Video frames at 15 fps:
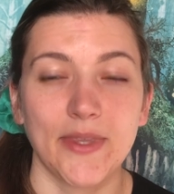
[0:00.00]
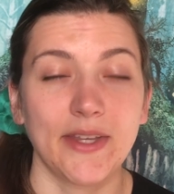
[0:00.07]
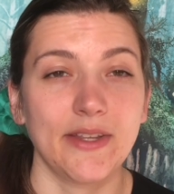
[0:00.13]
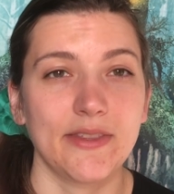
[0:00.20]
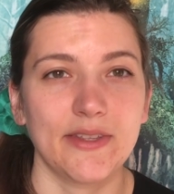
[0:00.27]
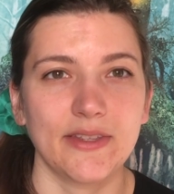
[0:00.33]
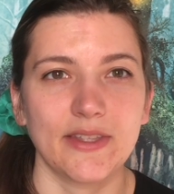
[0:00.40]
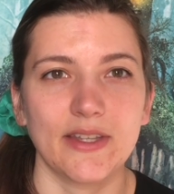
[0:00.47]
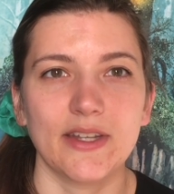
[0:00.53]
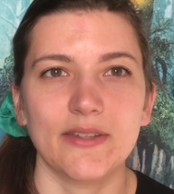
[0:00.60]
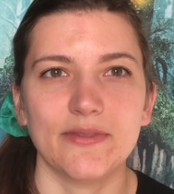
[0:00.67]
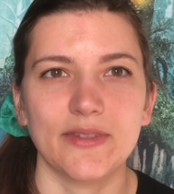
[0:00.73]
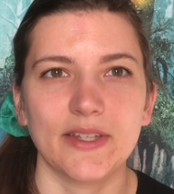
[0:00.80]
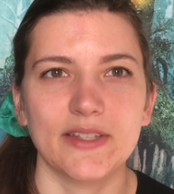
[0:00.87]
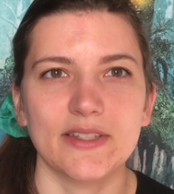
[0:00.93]
Anything that
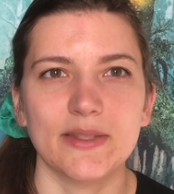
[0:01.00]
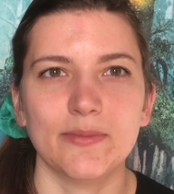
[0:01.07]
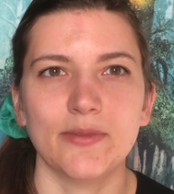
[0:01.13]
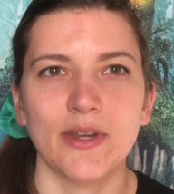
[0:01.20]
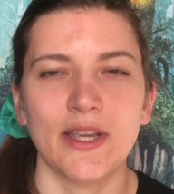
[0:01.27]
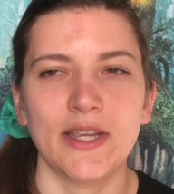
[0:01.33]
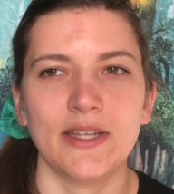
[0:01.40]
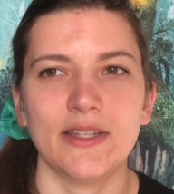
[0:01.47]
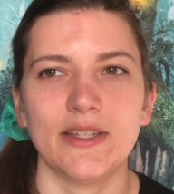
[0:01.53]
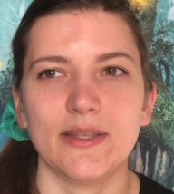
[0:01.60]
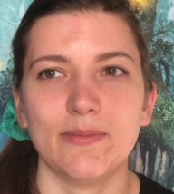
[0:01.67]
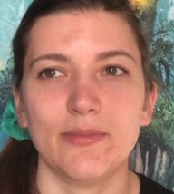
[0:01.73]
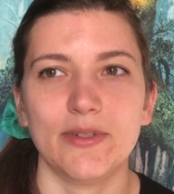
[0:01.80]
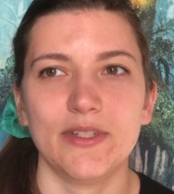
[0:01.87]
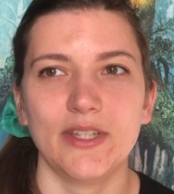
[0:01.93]
affects the brain
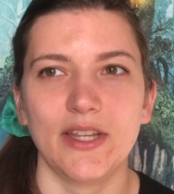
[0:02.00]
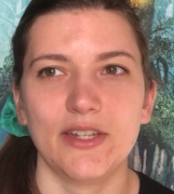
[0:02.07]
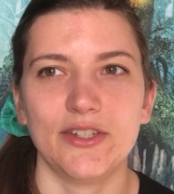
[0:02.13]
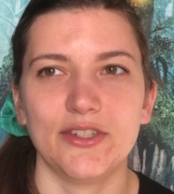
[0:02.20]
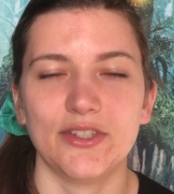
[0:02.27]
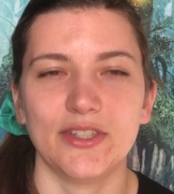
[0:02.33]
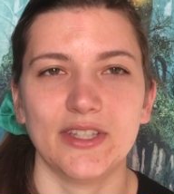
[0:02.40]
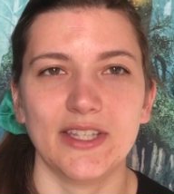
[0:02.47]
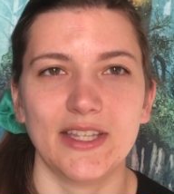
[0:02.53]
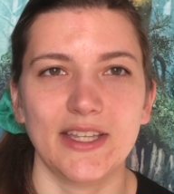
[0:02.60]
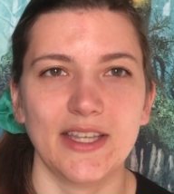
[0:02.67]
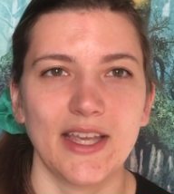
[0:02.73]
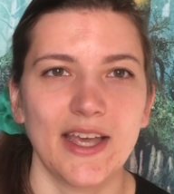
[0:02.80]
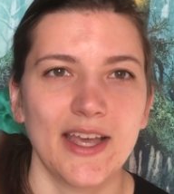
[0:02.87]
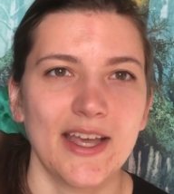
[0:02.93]
can
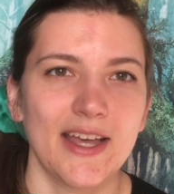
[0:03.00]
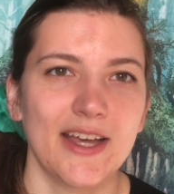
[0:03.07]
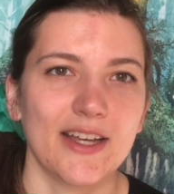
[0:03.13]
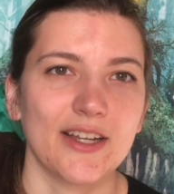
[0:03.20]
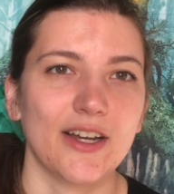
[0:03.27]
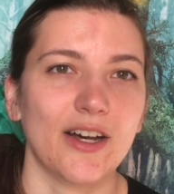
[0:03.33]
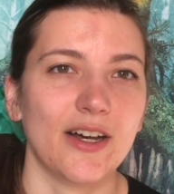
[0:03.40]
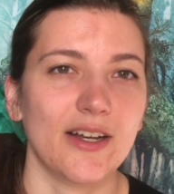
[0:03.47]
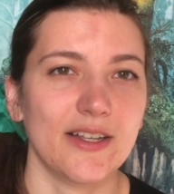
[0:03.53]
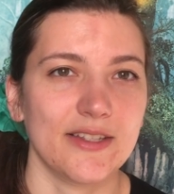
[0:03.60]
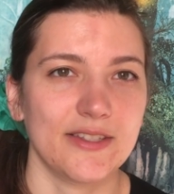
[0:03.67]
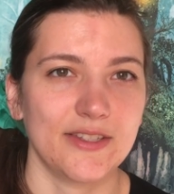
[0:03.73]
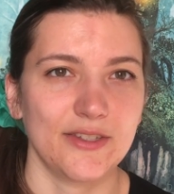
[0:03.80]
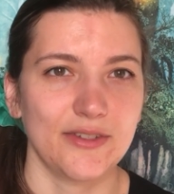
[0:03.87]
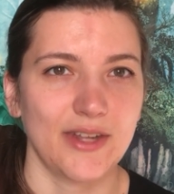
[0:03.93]
potentially
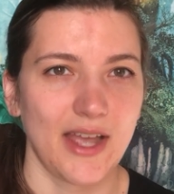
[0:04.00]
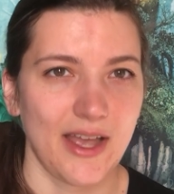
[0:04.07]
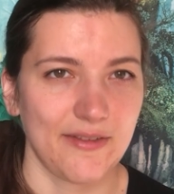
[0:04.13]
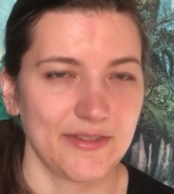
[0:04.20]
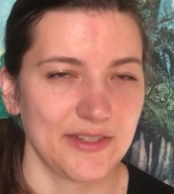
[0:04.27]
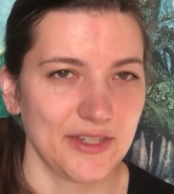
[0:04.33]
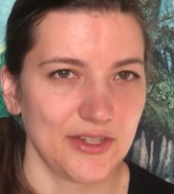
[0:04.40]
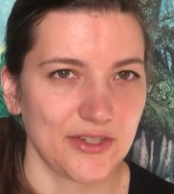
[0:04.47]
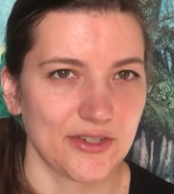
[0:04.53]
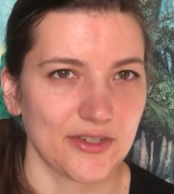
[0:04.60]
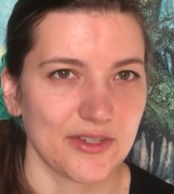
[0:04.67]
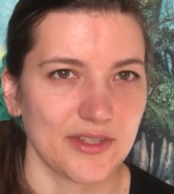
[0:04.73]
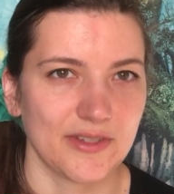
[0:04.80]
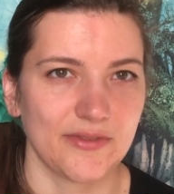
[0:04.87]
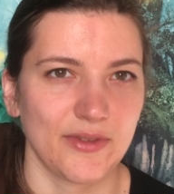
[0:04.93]
cause you to have
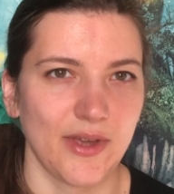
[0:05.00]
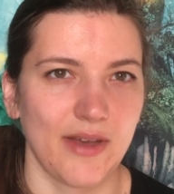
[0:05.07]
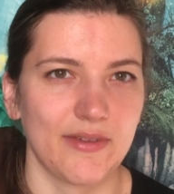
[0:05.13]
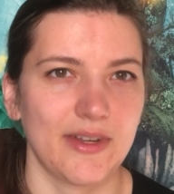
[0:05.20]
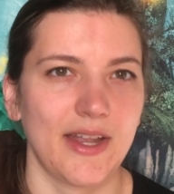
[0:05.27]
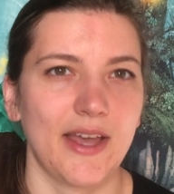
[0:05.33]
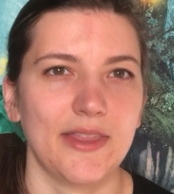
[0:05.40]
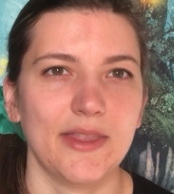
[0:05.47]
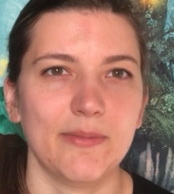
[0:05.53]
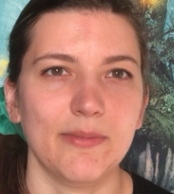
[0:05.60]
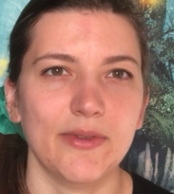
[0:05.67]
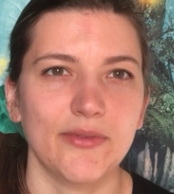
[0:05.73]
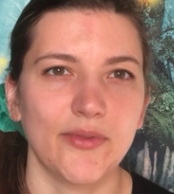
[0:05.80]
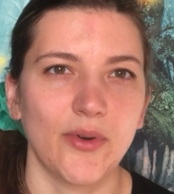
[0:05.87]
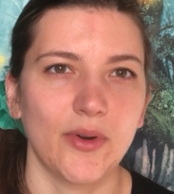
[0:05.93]
seizures if you haven't had them
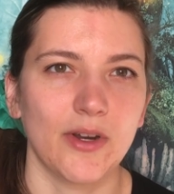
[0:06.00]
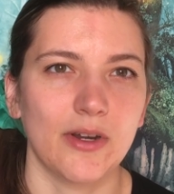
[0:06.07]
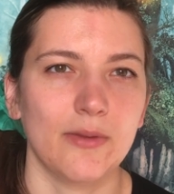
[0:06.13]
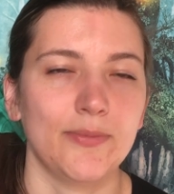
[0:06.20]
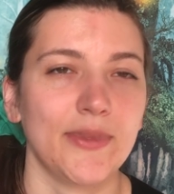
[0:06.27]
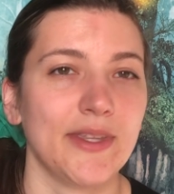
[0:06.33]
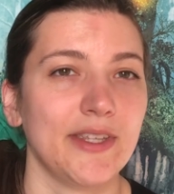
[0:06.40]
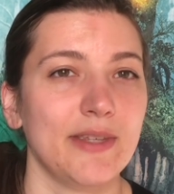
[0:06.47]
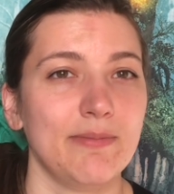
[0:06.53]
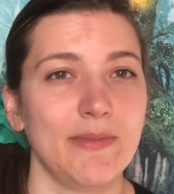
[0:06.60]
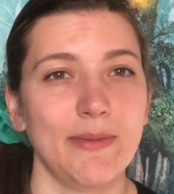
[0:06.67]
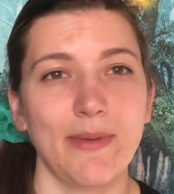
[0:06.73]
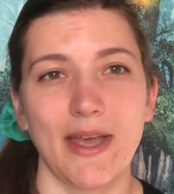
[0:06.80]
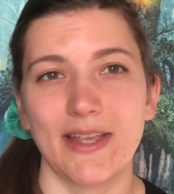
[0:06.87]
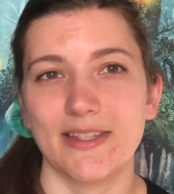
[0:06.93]
before. It can
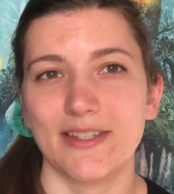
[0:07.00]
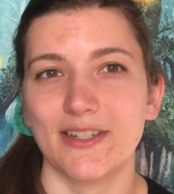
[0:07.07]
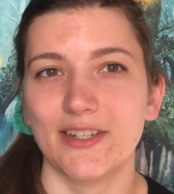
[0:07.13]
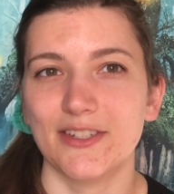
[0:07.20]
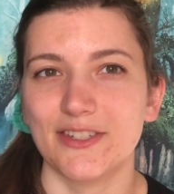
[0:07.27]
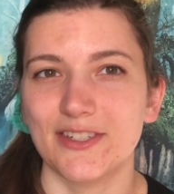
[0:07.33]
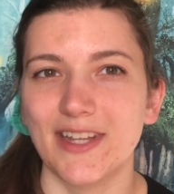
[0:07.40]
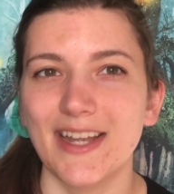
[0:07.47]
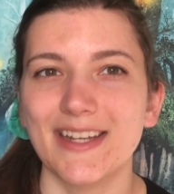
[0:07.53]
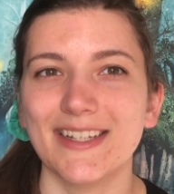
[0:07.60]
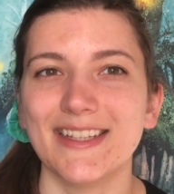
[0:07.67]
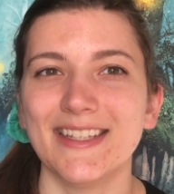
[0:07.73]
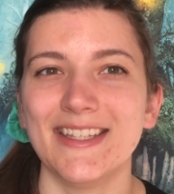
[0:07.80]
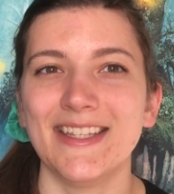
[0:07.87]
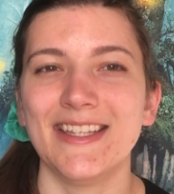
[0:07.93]
be passed on
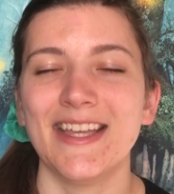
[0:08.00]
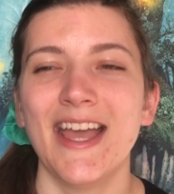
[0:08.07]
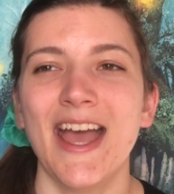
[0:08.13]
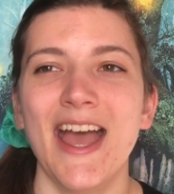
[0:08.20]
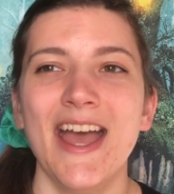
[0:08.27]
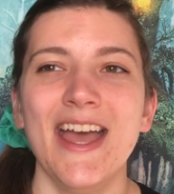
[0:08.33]
genetically.